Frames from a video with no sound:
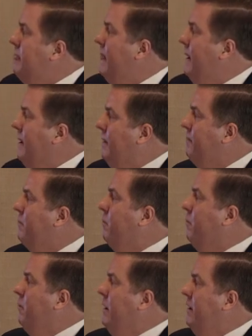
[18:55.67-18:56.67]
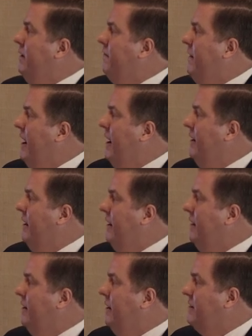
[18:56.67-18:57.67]
Um, we've had
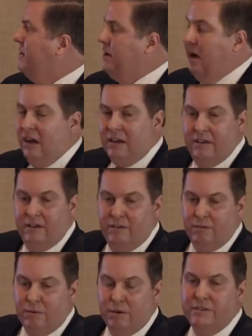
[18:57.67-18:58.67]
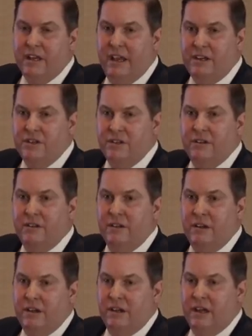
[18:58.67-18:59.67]
a, a, stock rotation
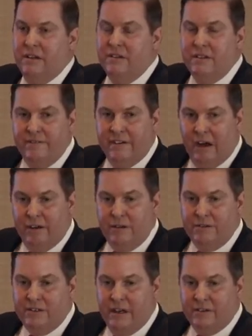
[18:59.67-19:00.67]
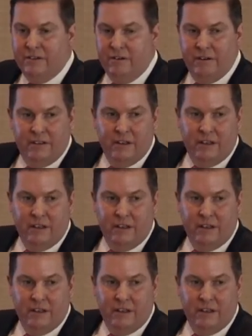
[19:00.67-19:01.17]
into the value sector in, the,